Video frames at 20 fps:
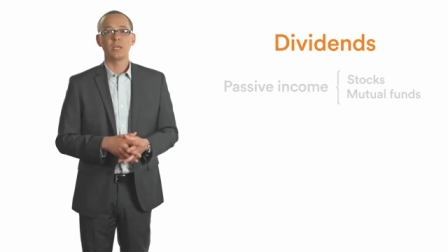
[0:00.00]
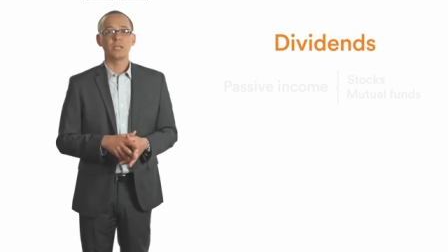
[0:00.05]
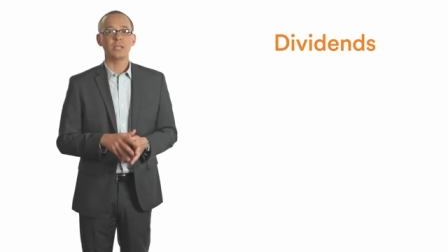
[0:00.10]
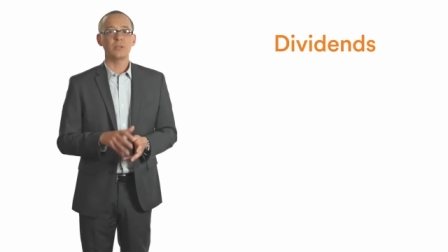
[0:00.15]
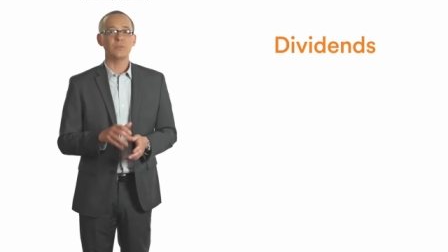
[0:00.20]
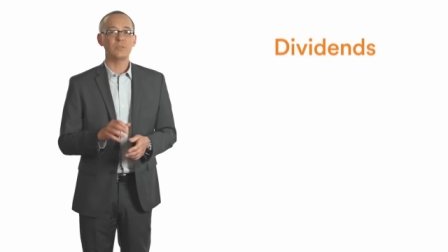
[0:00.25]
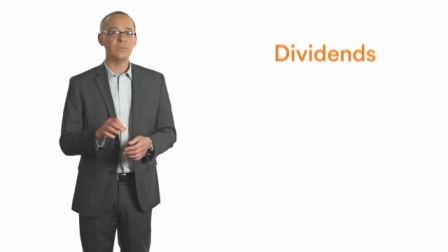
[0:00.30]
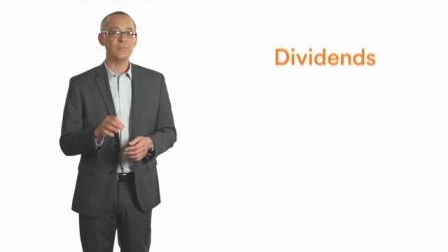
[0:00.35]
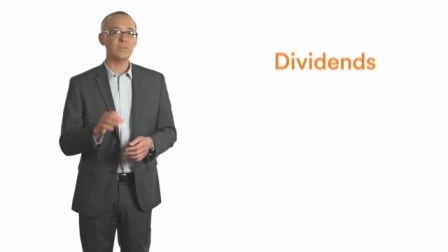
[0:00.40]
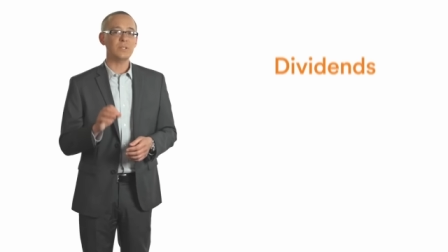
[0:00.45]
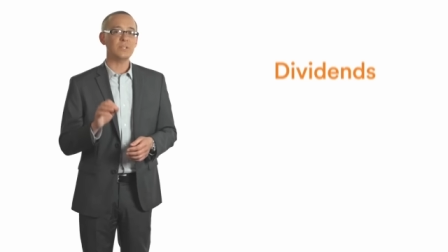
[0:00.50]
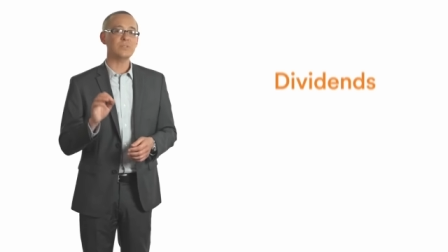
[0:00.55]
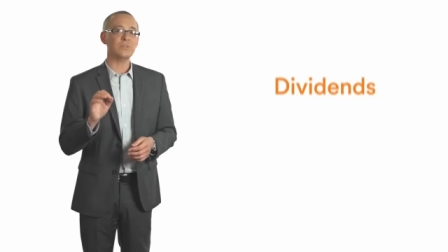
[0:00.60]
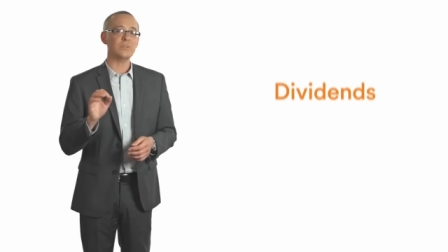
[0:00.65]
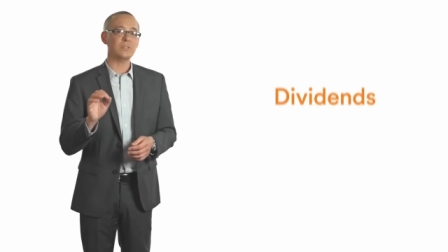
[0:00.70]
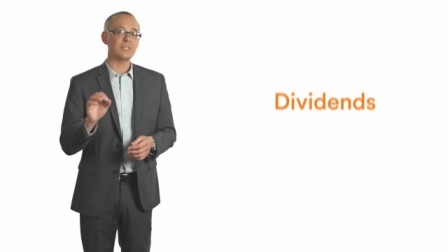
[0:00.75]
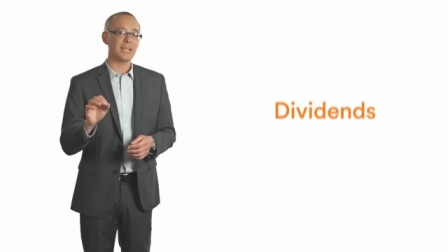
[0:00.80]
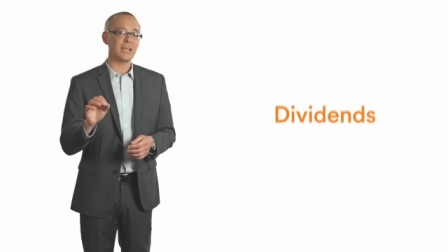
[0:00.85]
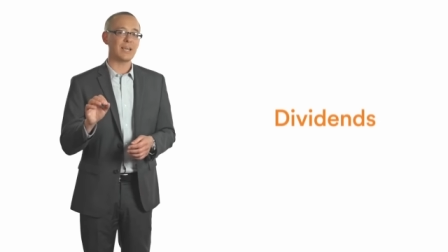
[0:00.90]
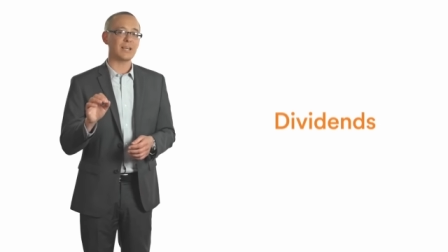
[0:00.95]
Now, dividends
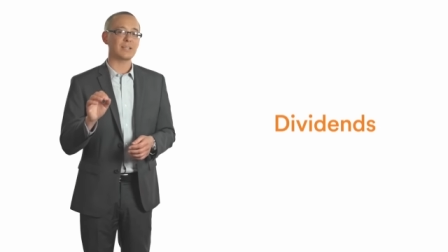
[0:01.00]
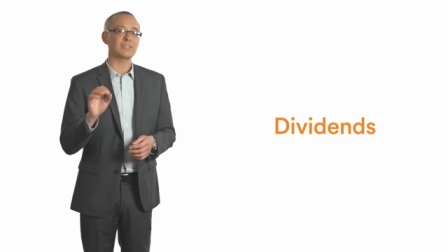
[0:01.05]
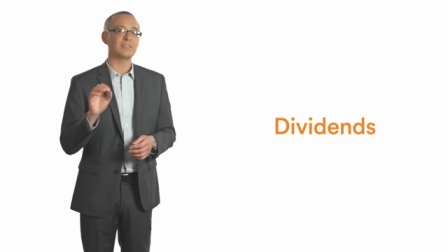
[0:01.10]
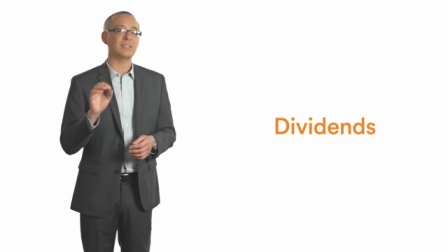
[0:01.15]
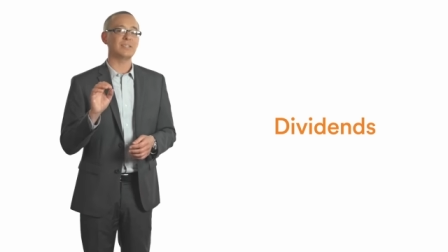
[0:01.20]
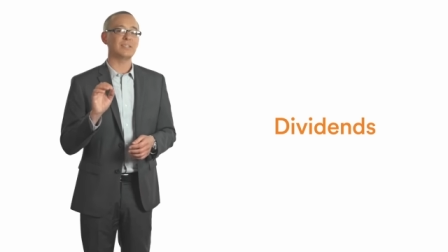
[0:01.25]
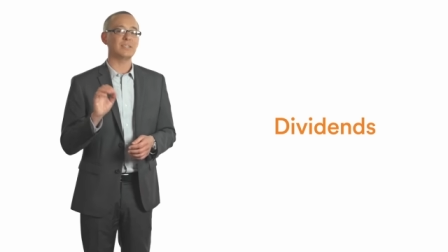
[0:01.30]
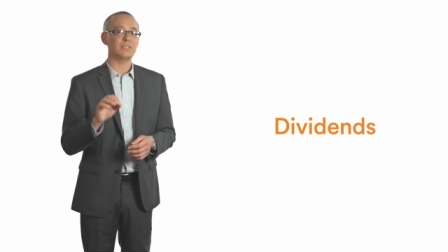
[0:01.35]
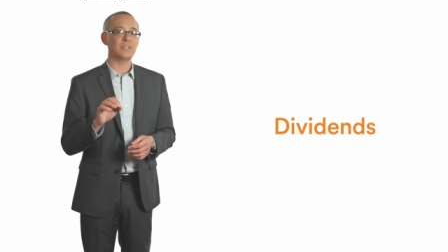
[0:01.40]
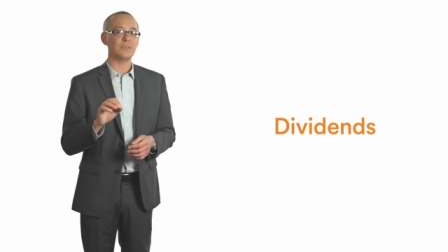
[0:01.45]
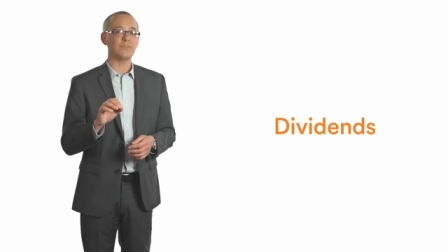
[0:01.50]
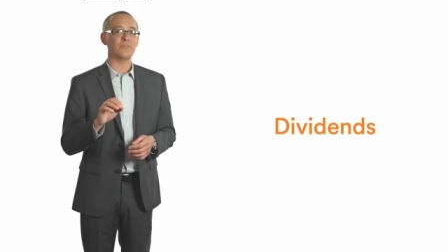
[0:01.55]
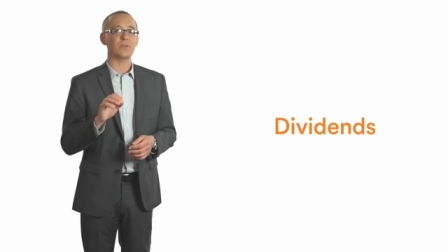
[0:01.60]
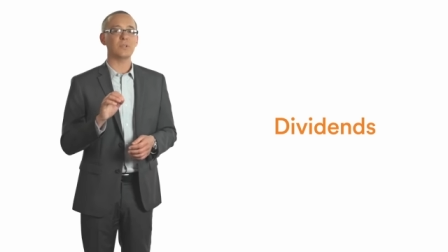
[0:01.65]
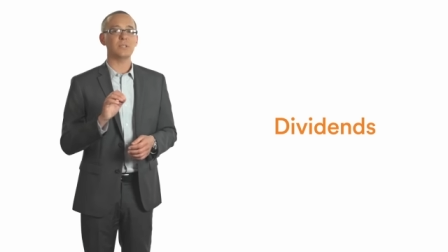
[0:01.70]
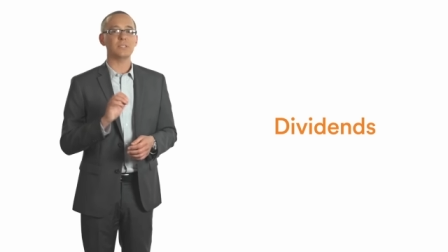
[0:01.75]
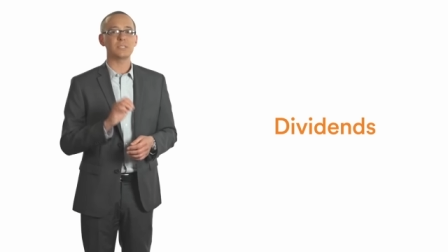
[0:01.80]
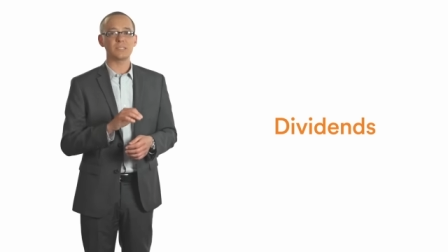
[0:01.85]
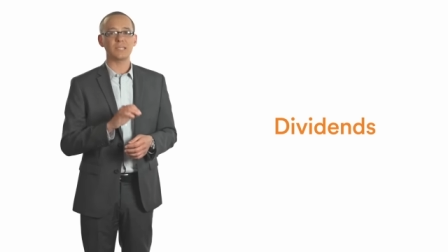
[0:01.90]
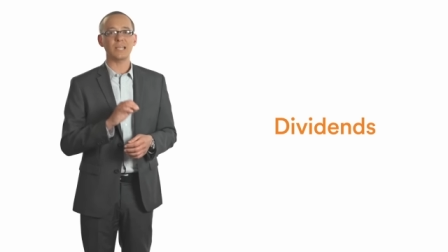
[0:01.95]
are taxed in a
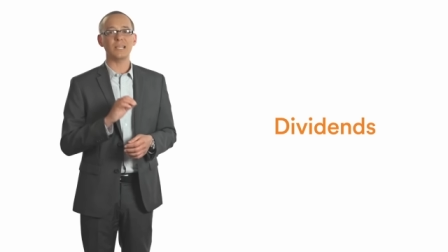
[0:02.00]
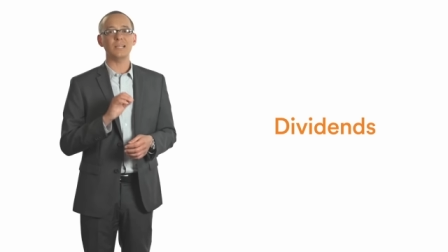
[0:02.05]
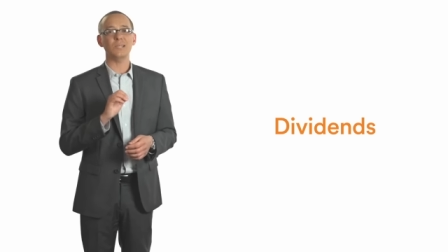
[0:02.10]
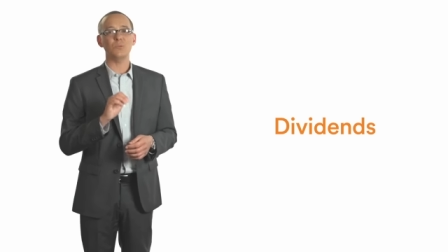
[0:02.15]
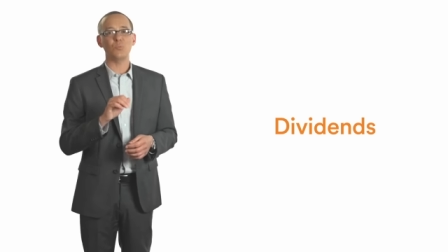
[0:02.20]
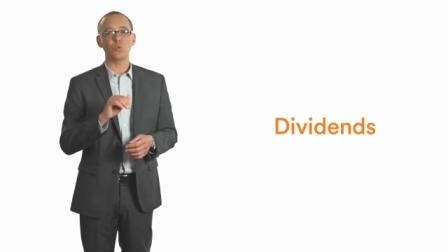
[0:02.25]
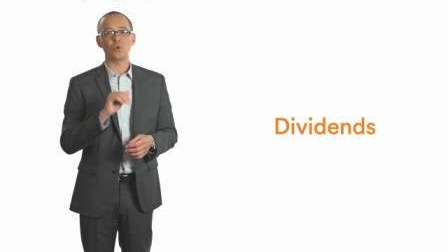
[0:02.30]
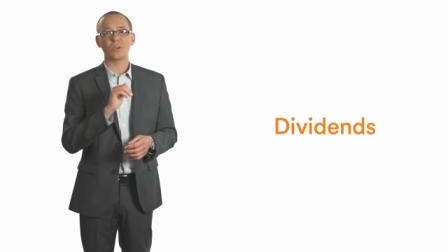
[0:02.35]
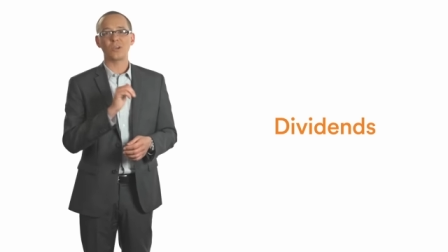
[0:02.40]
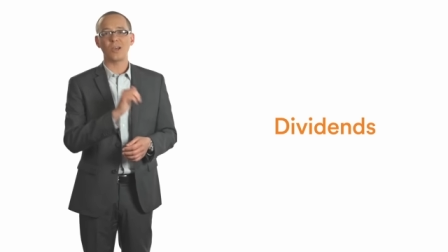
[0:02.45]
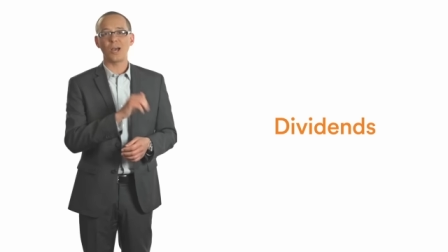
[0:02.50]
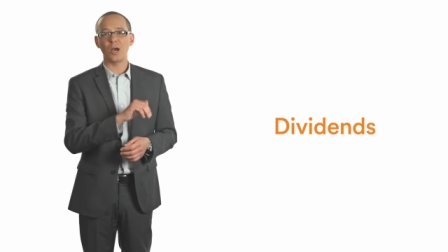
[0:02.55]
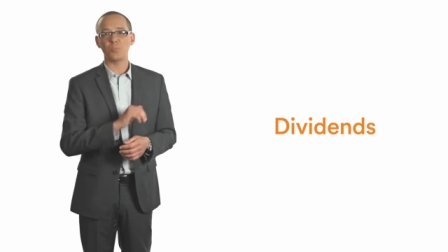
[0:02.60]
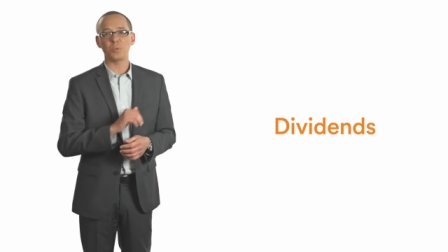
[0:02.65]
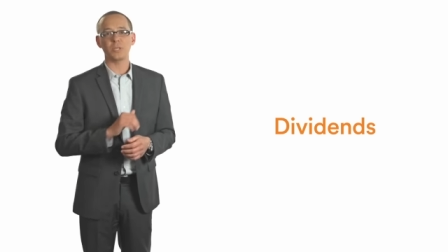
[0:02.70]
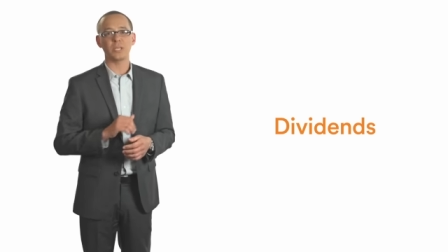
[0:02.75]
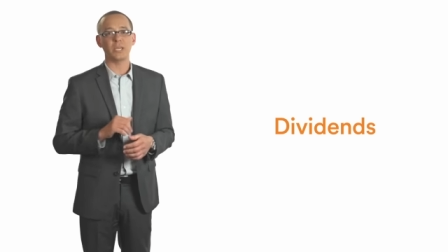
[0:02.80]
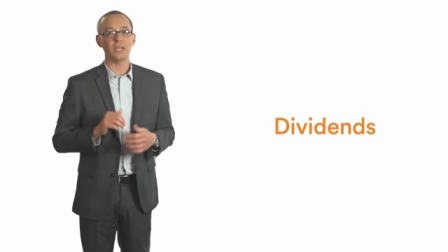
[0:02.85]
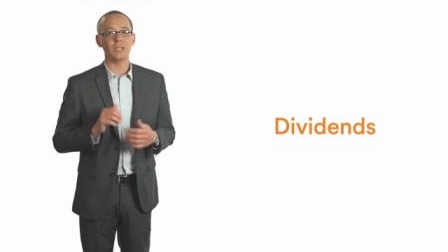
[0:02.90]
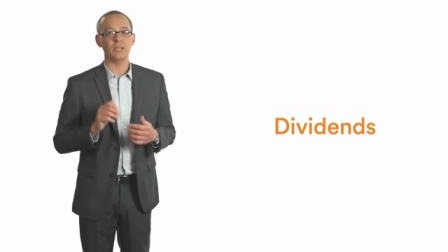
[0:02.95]
different and slightly more
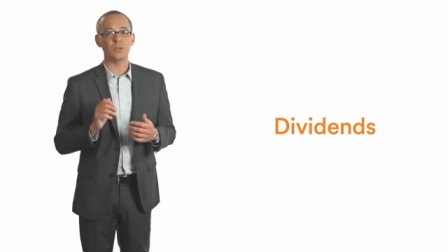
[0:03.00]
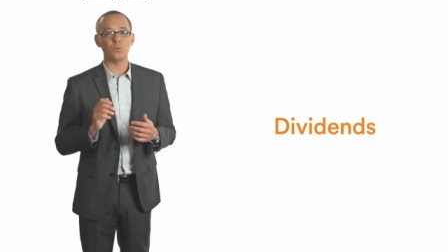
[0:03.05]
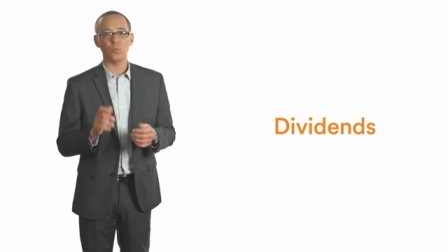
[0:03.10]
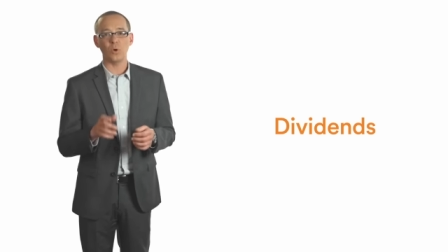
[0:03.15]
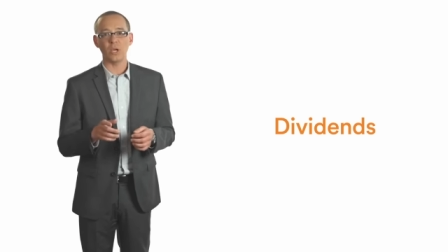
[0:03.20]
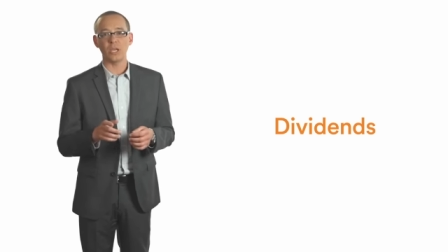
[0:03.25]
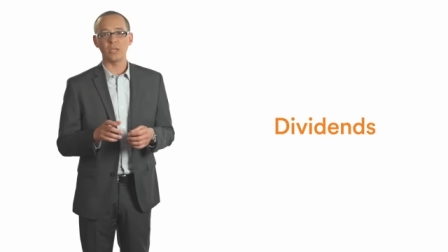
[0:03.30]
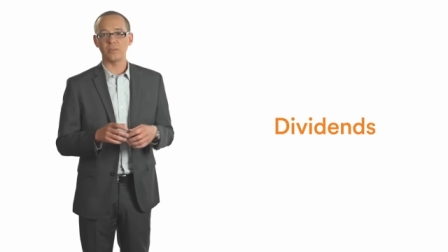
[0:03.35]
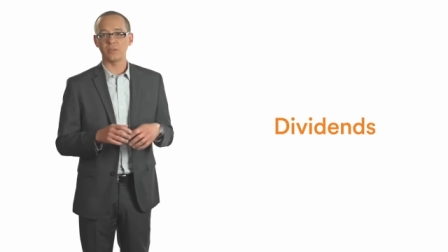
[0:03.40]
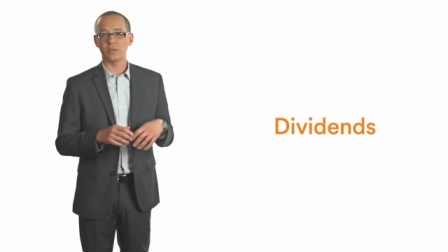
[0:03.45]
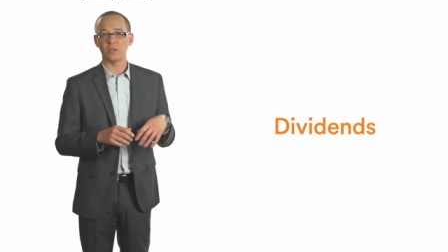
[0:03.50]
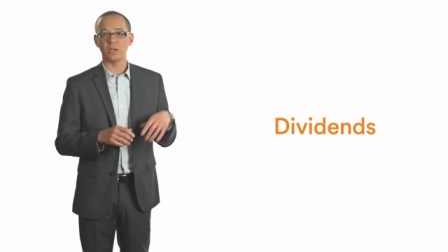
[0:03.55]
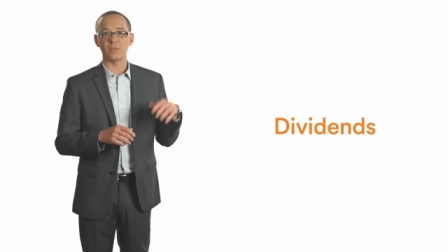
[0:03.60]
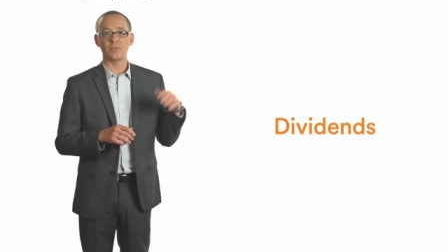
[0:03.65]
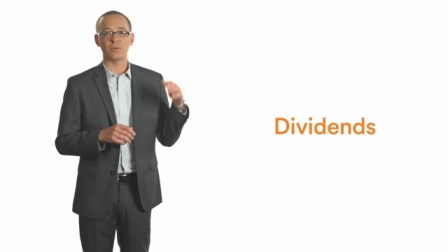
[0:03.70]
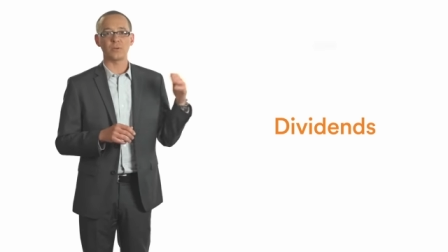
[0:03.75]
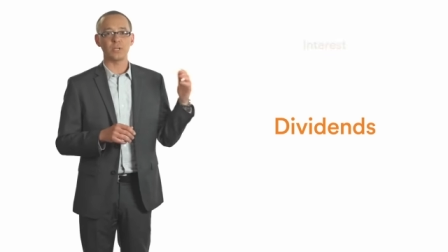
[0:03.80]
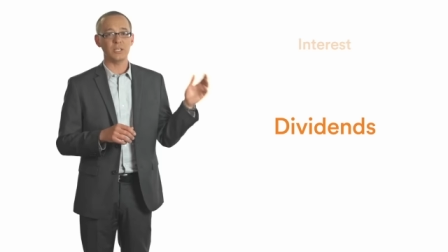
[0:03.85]
complicated way than either